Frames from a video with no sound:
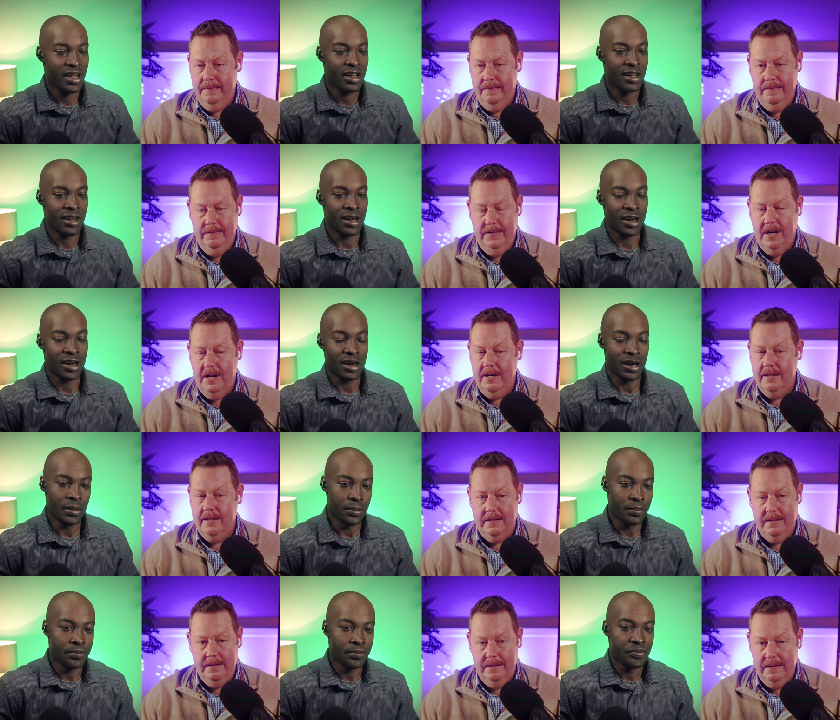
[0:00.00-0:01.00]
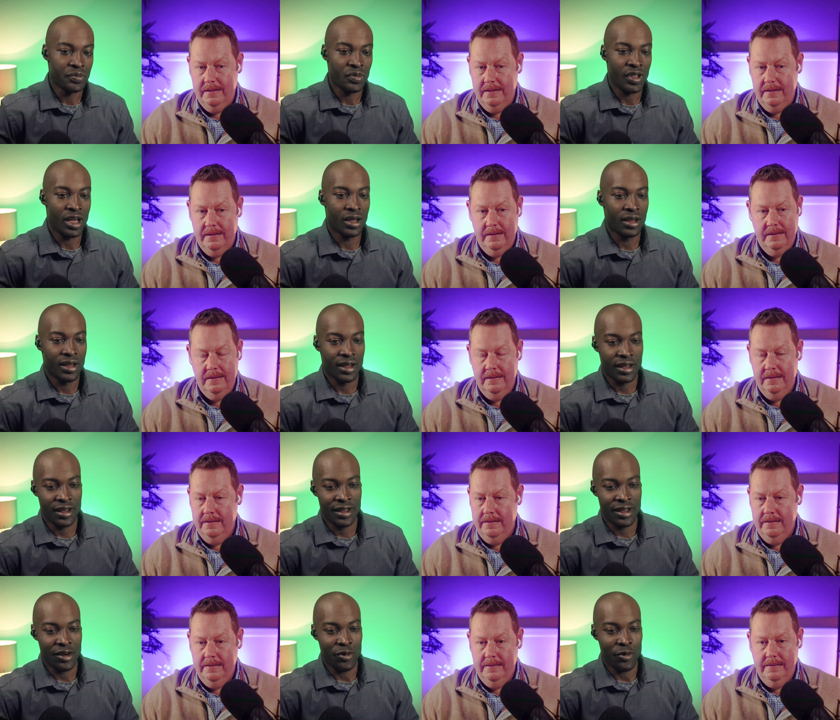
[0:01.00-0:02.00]
Speaker 1: Um,
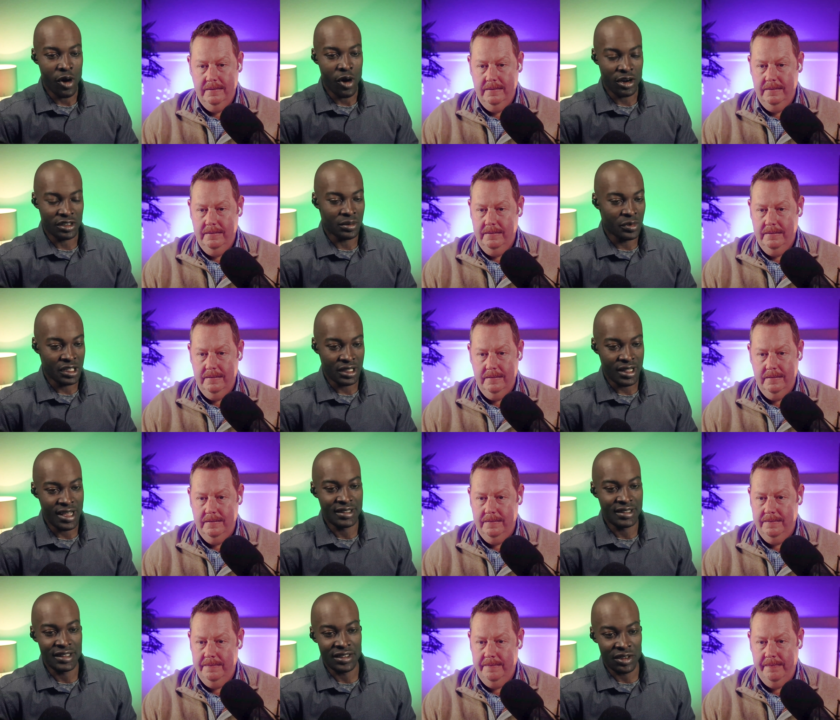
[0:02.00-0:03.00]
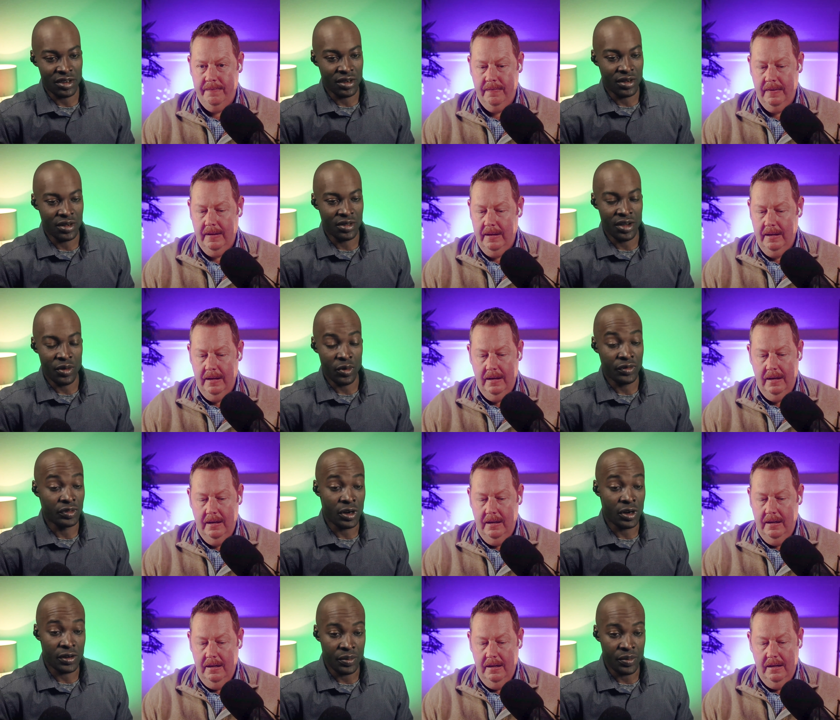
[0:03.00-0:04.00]
what are some of the lessons or that we've
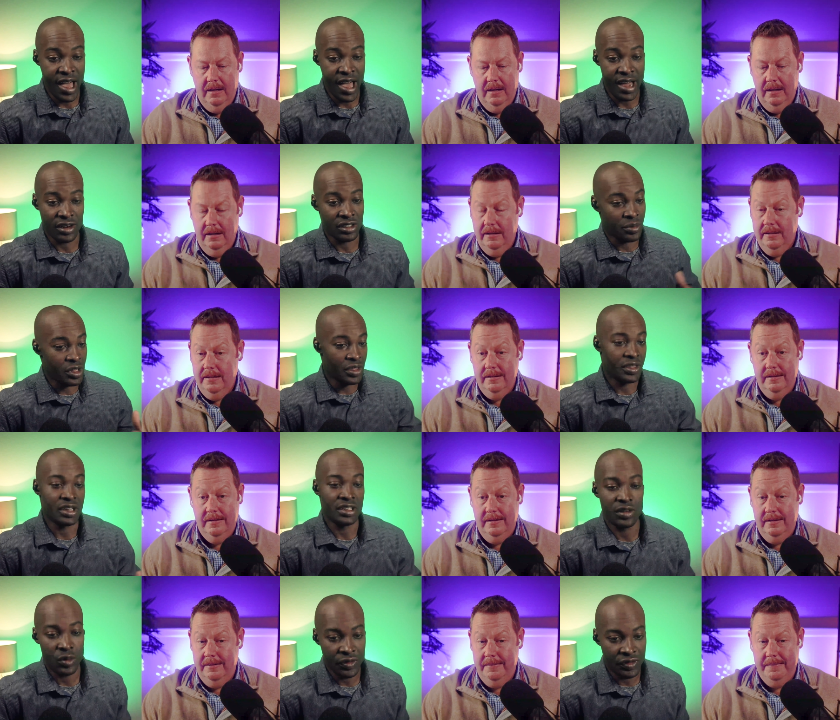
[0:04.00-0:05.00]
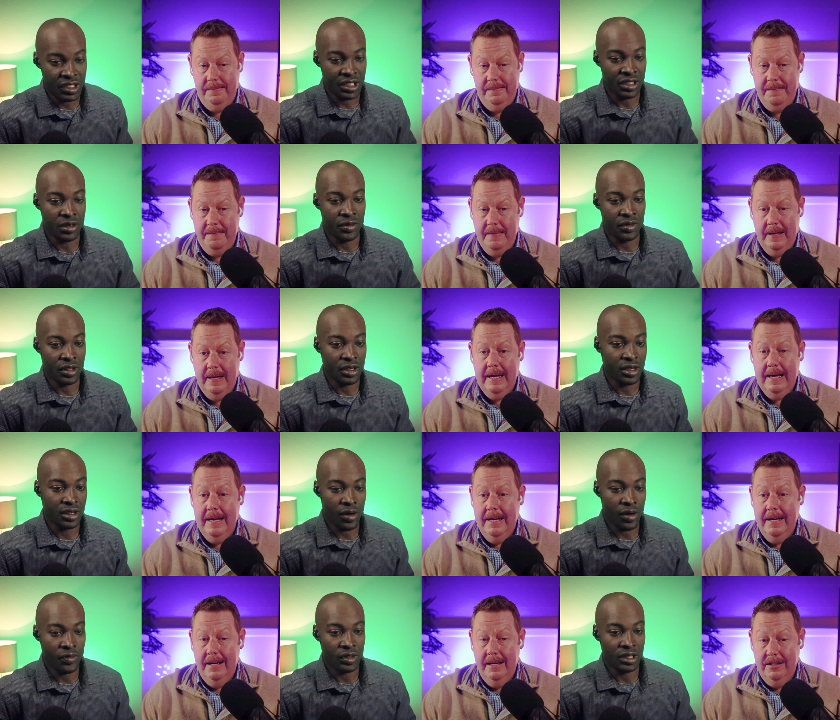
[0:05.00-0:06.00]
learned from that, or some of the things that we've seen over the
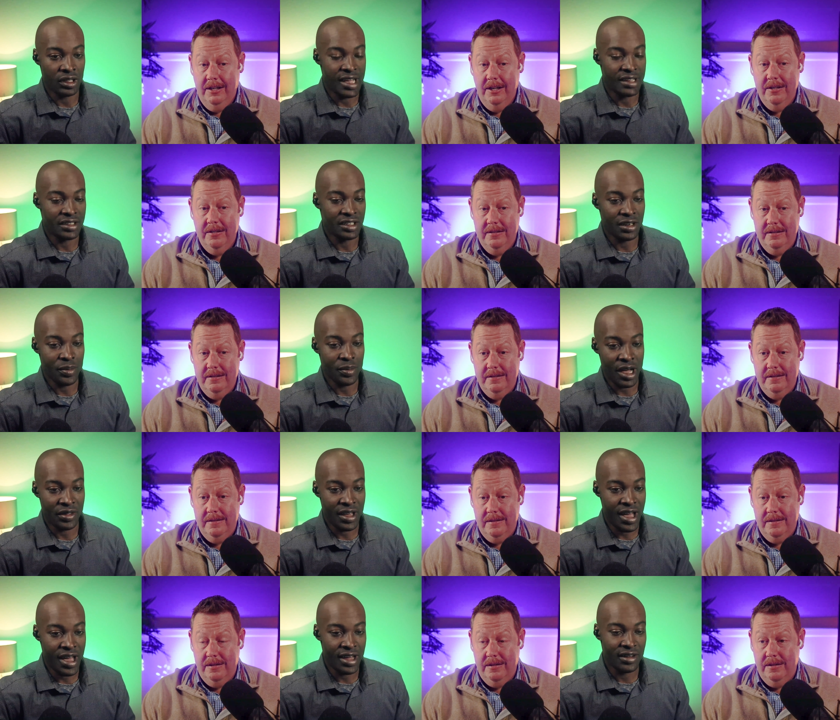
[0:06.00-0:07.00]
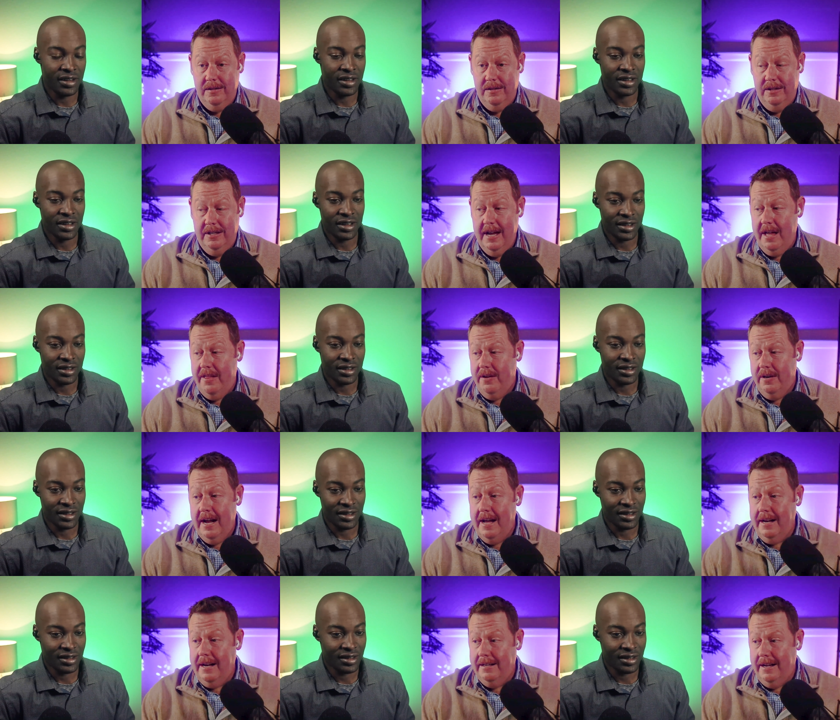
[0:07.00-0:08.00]
over the
Speaker 2: last they're, year about that? Yeah, they're
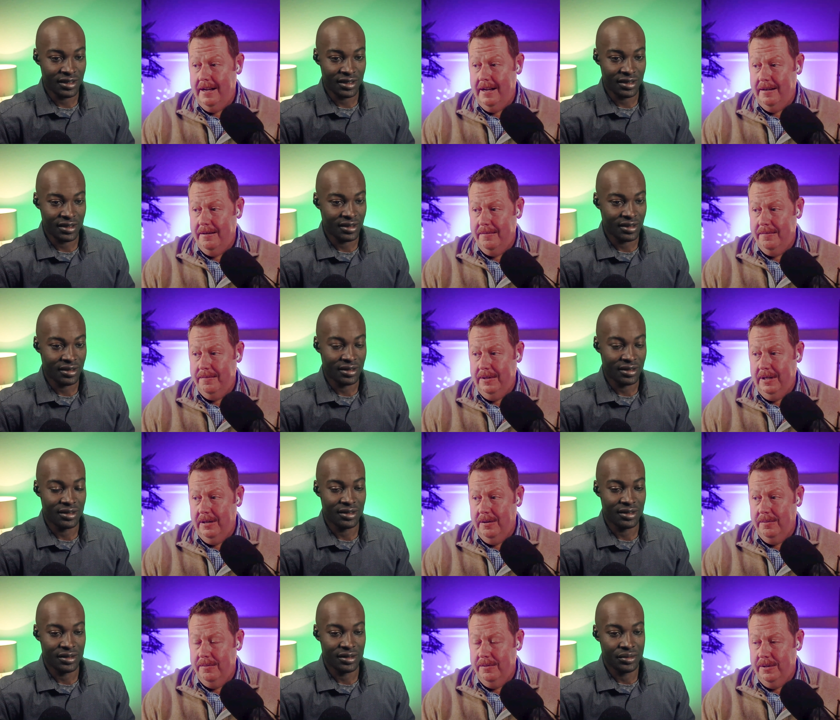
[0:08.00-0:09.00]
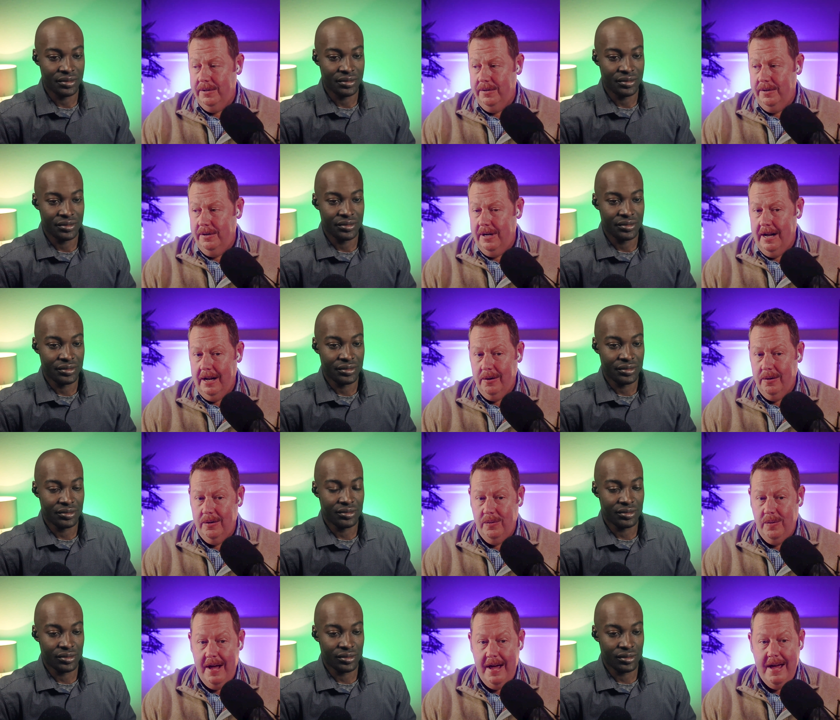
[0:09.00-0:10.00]
not, uh, you know, they're, they're not going
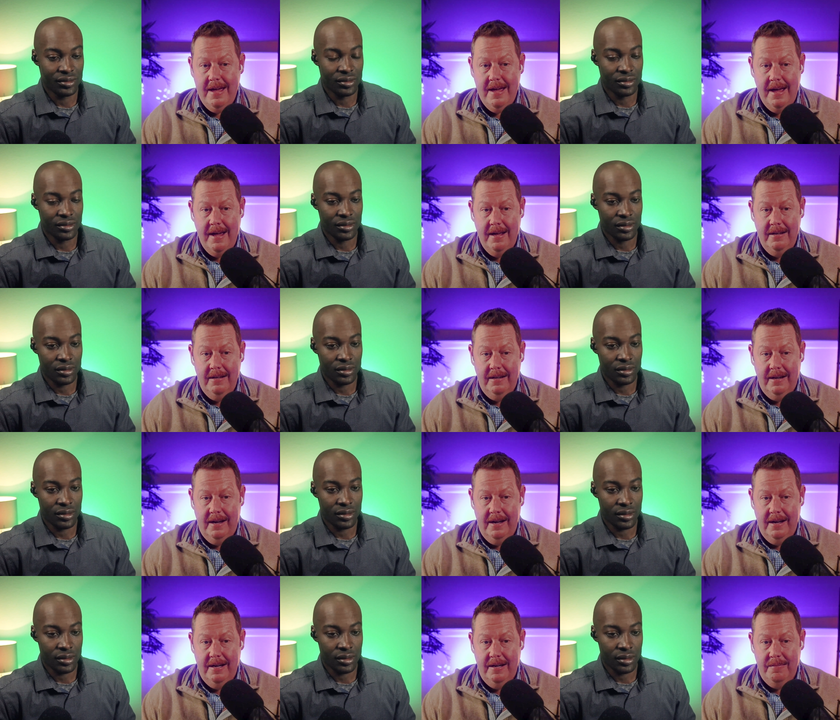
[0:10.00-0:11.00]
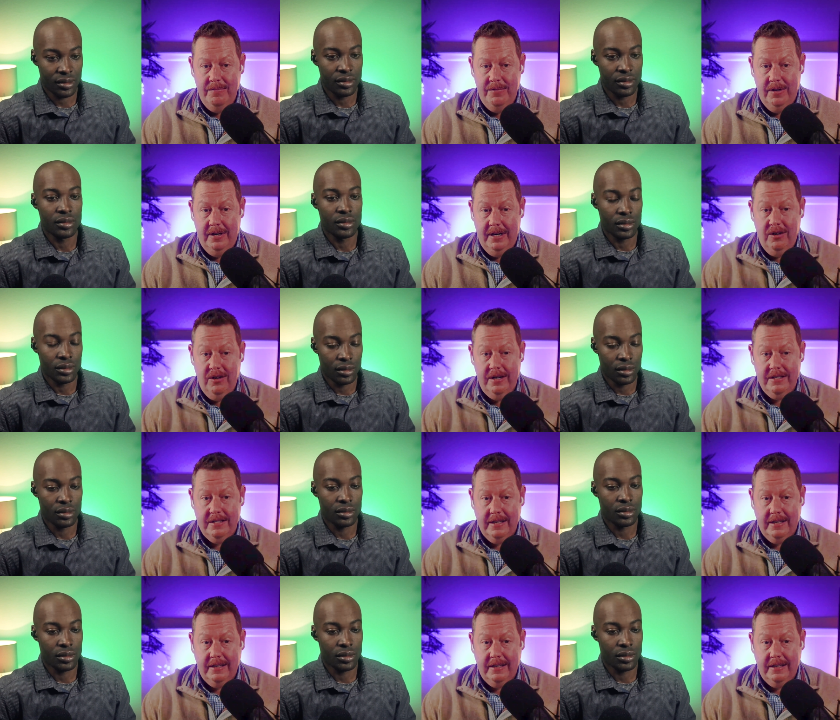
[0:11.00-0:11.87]
away, and um, they're increasing,